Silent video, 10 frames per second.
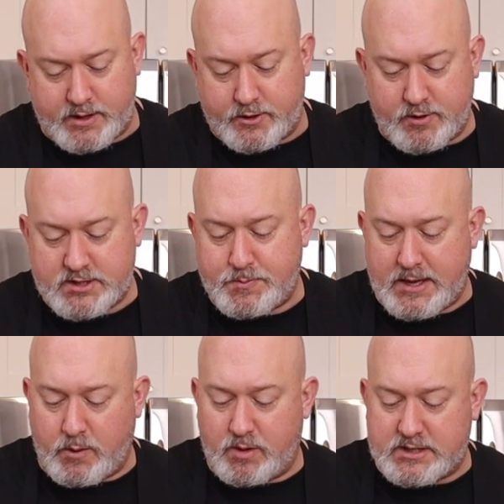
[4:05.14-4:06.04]
and
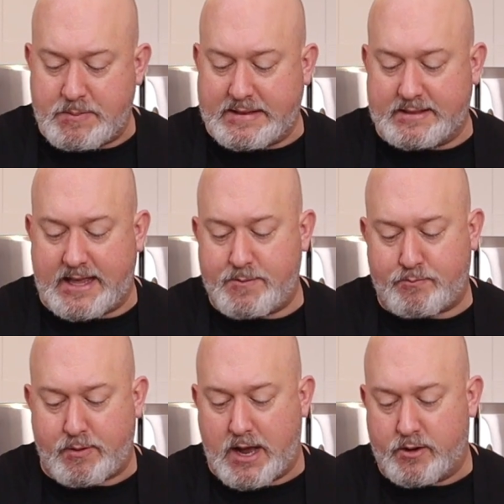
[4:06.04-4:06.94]
crispy, I want it to be light
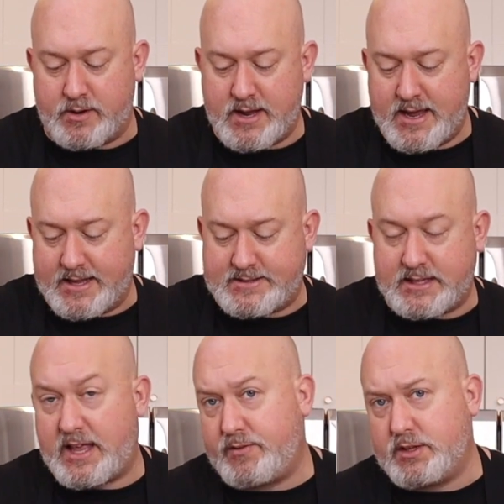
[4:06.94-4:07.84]
brown and
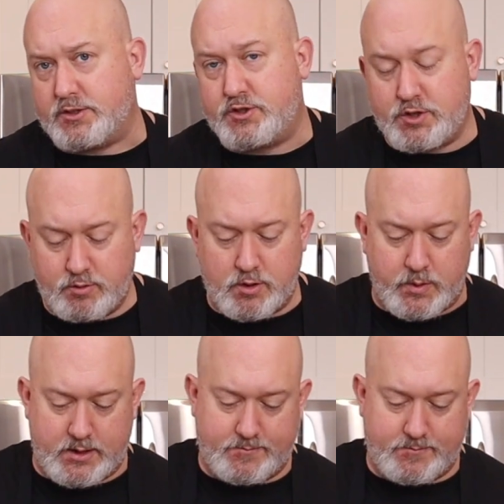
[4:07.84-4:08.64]
still have a little chew to it.